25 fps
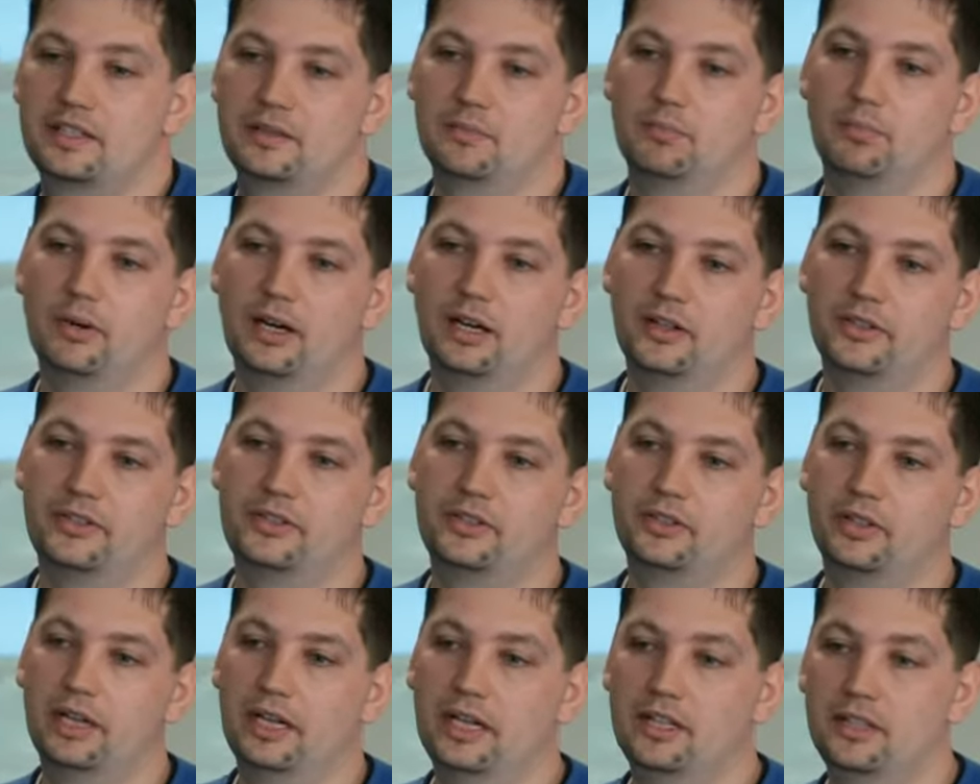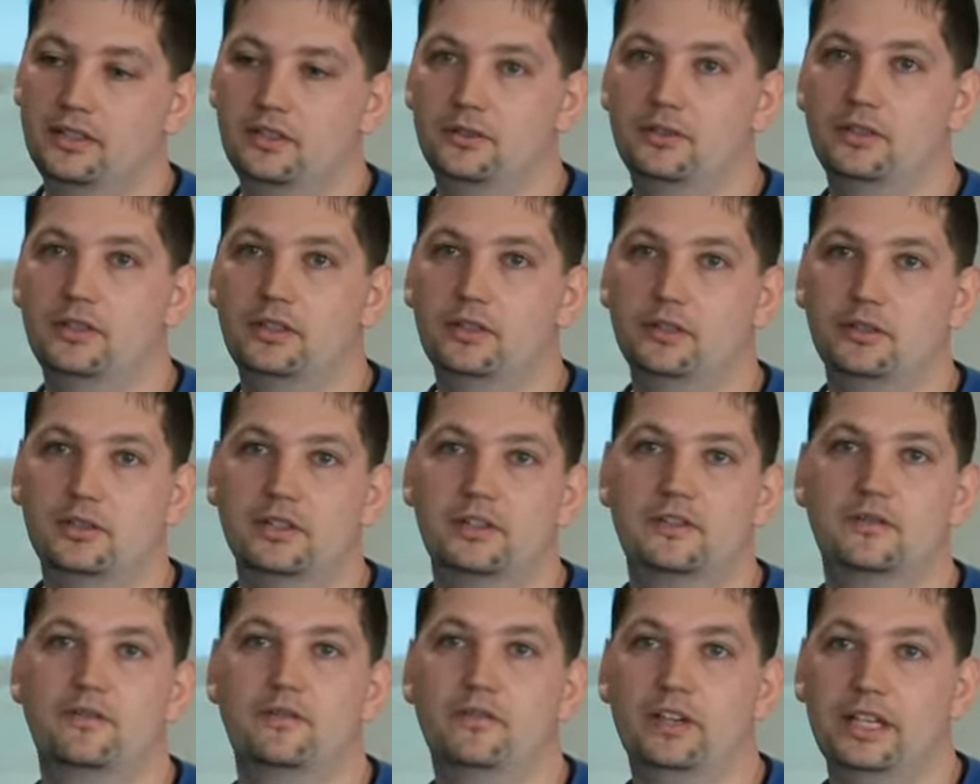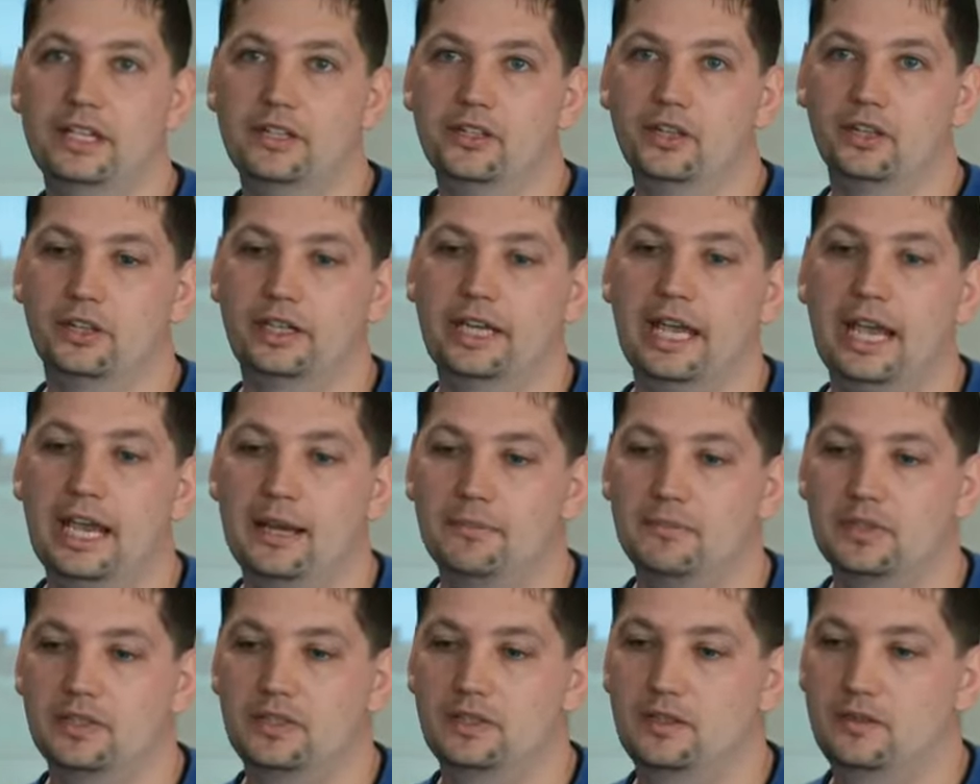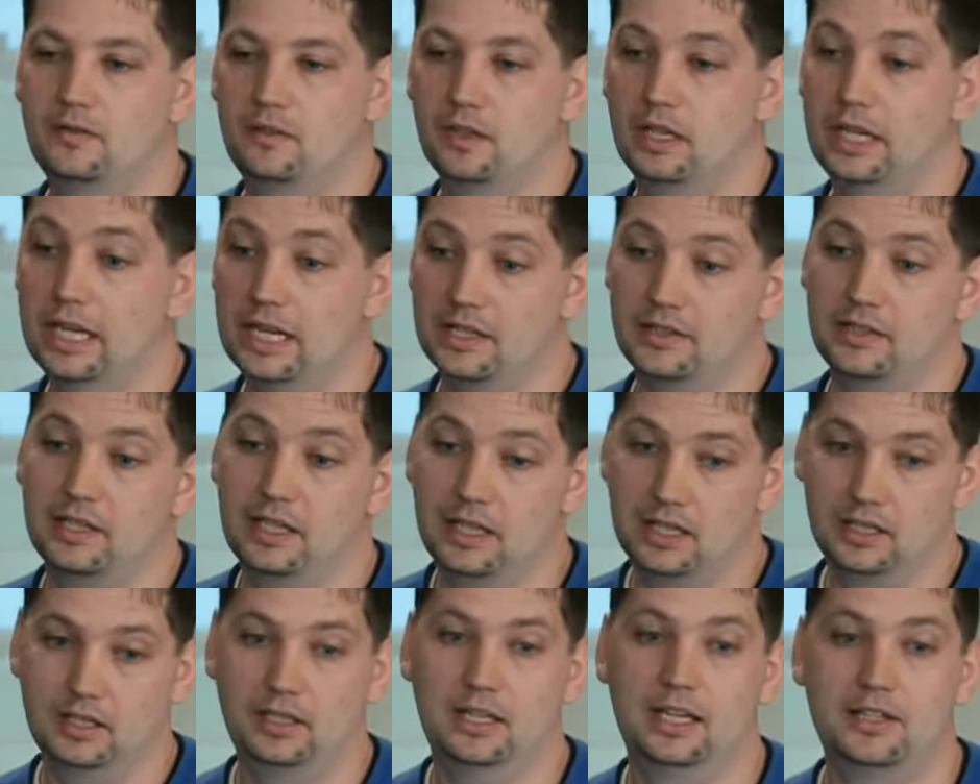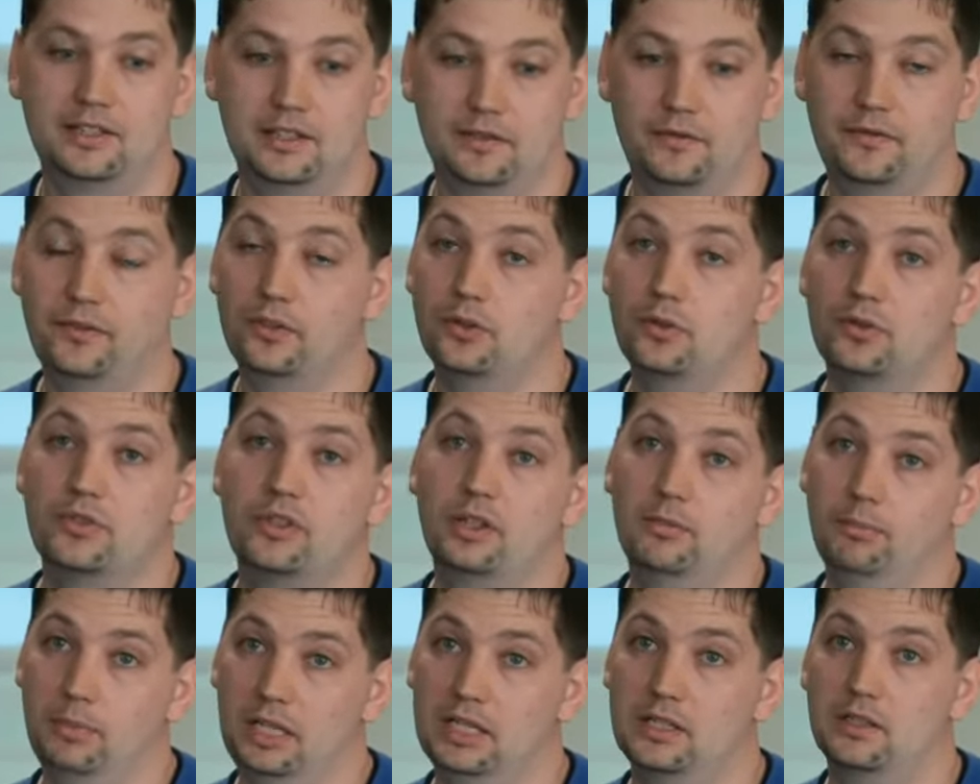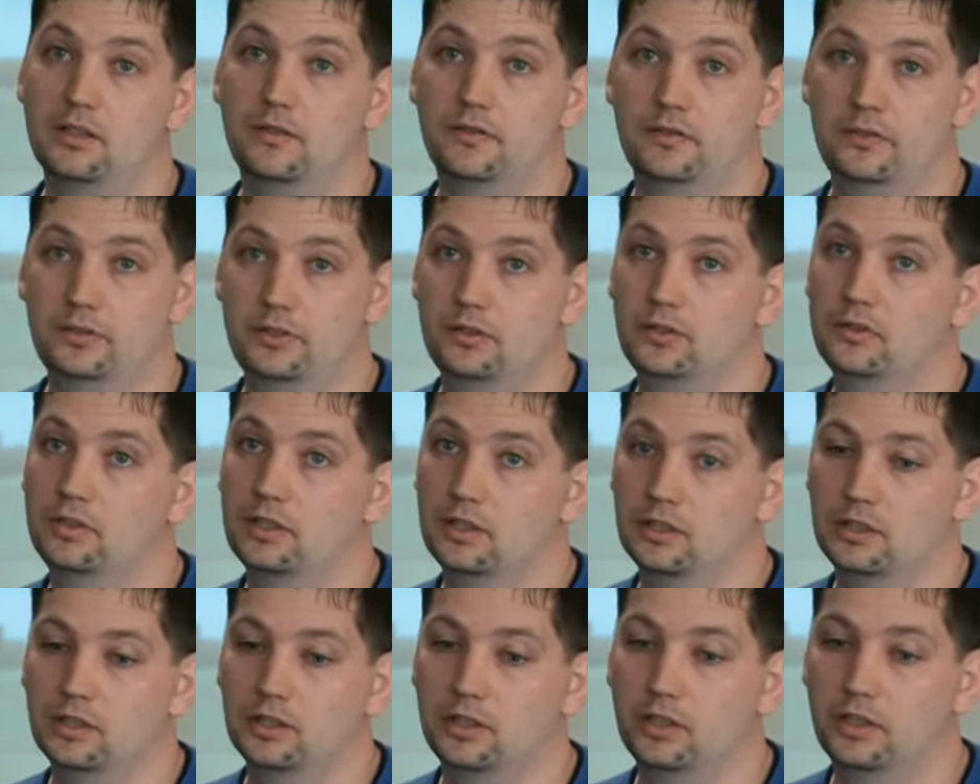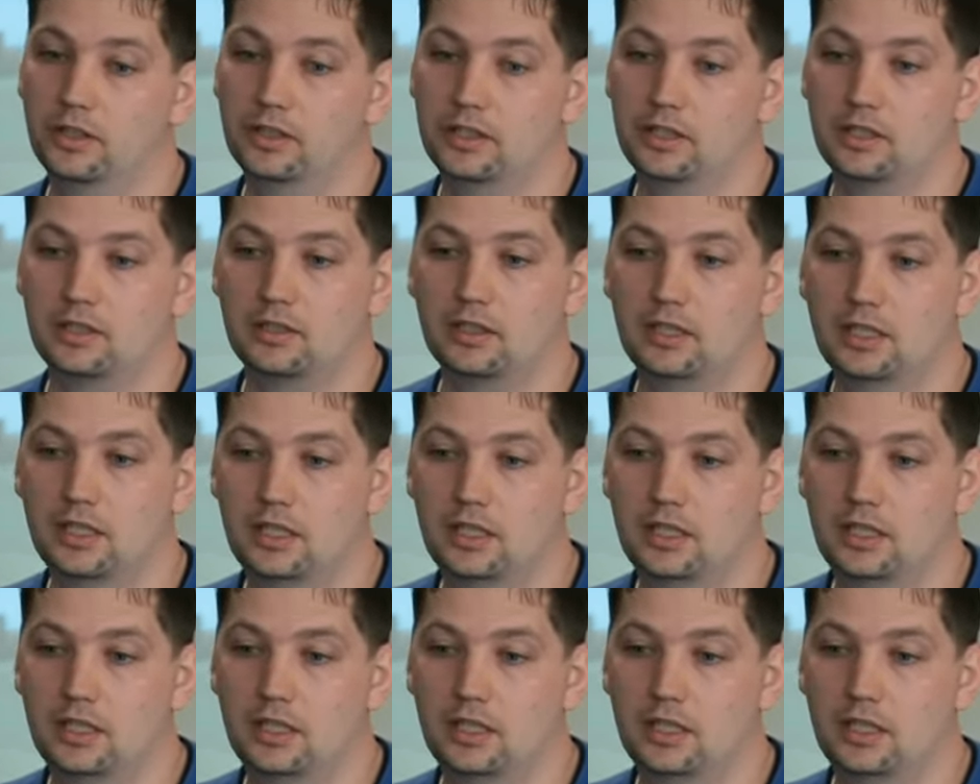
is about trying to use video games as a future means of student learning.